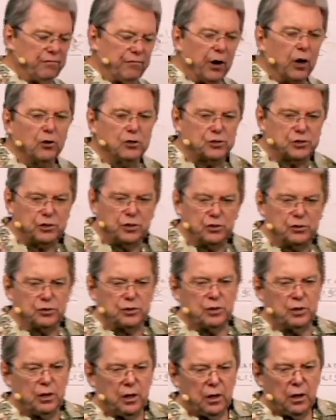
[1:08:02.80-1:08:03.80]

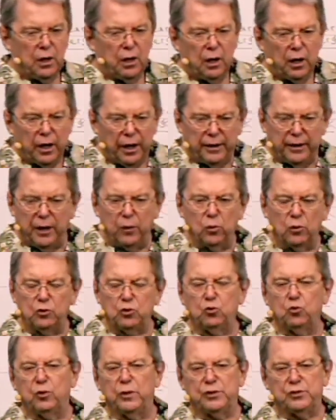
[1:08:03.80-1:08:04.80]
verses and they will
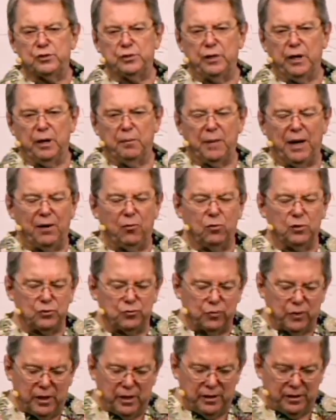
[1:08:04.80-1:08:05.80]
twist them. I was
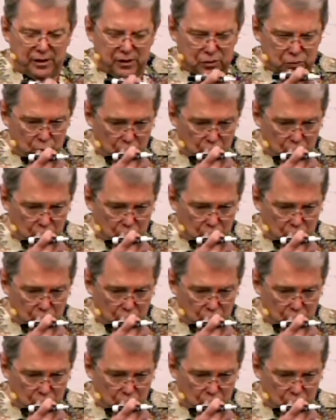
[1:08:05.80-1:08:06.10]
reading this